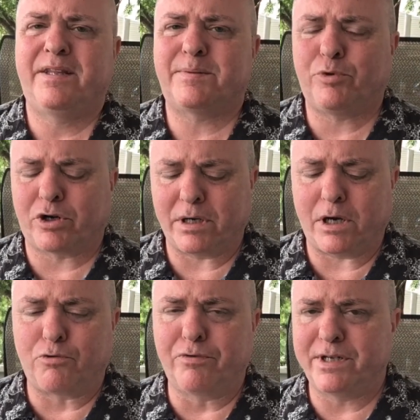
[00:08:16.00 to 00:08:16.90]
This book
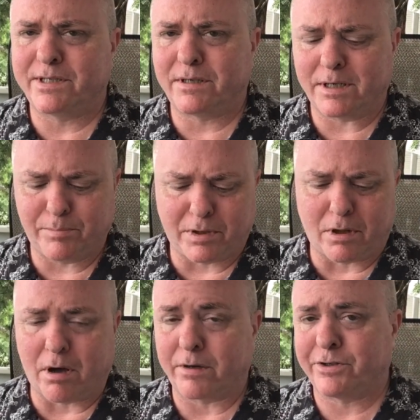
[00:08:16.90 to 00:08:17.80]
originally
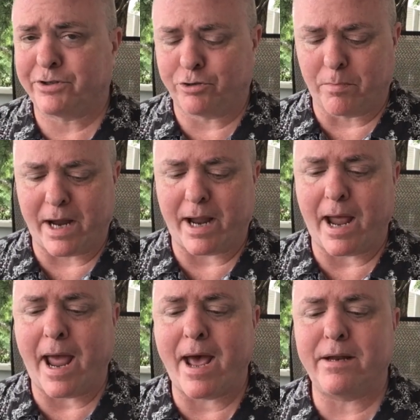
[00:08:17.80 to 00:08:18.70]
belonged to my
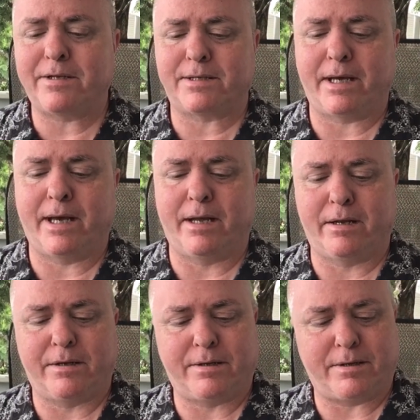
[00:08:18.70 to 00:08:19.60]
aunt
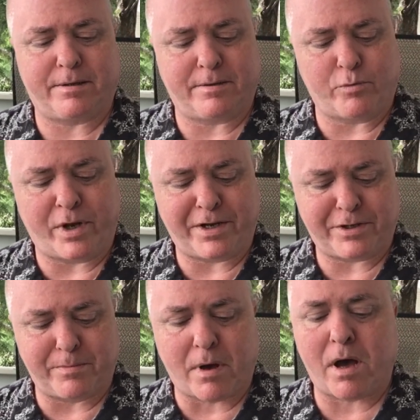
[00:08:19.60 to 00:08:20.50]
and went
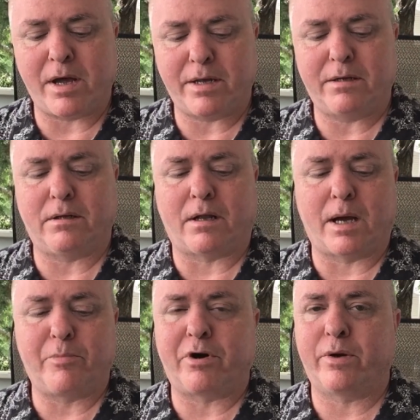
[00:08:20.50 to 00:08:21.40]
into my
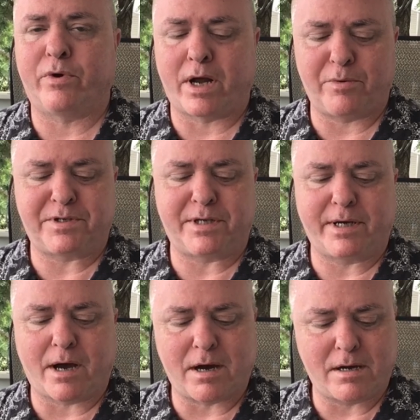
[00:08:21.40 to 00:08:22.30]
library when I was a
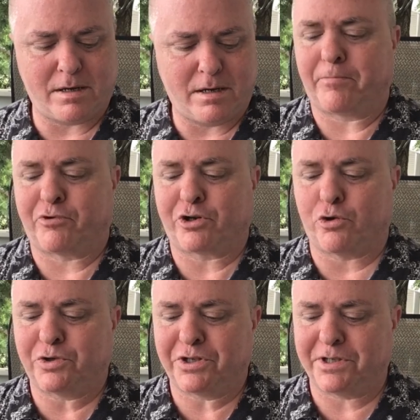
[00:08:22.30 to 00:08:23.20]
young,
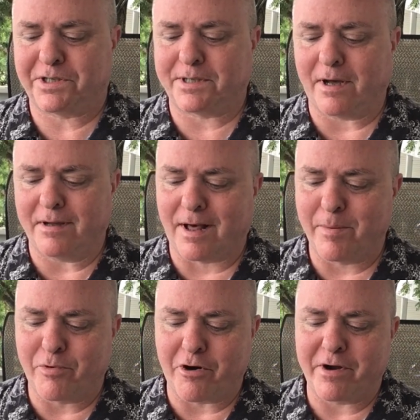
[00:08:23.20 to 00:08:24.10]
precocious
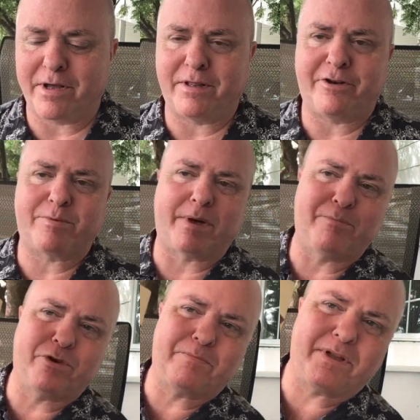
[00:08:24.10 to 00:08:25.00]
librarian. There's my
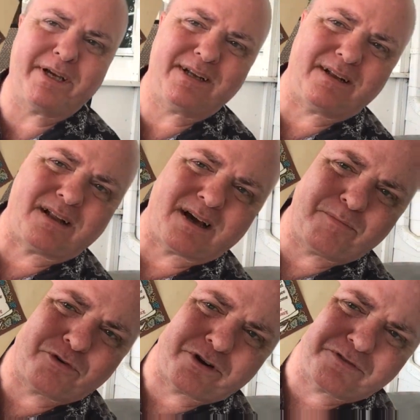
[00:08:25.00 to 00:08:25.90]
book plate,
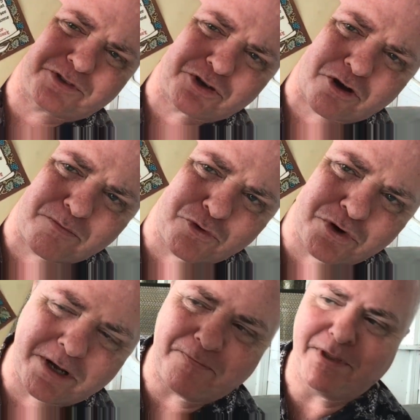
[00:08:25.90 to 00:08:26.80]
Library of Shawn
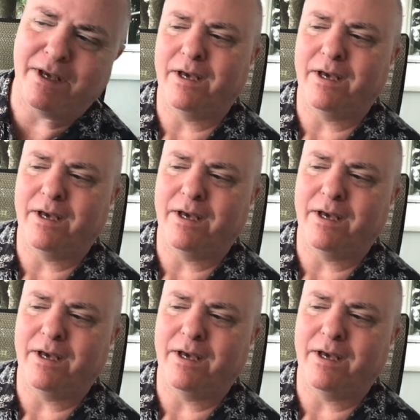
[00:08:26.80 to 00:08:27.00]
Mooney.